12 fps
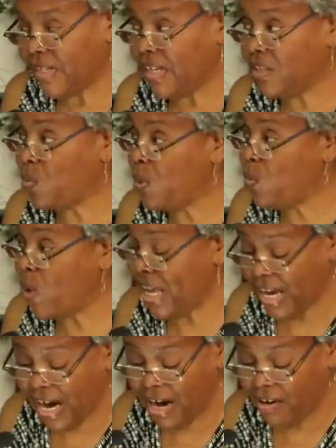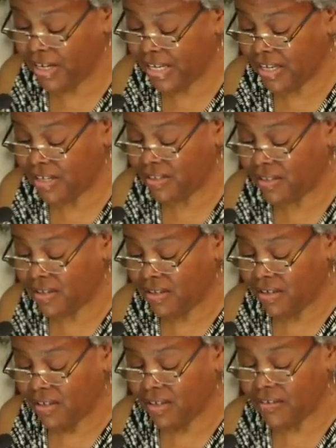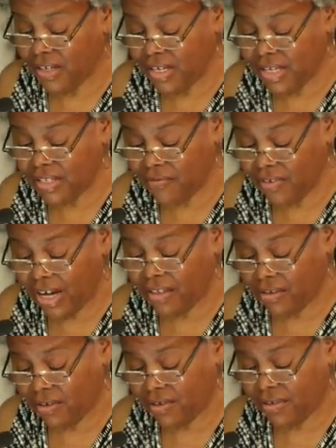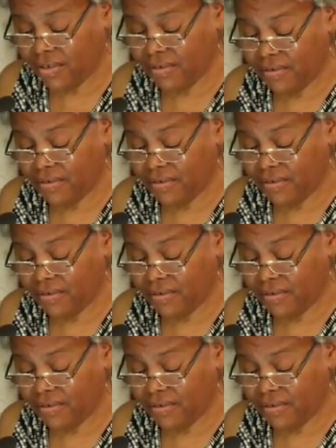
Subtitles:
as we weigh our needs and the needs of others.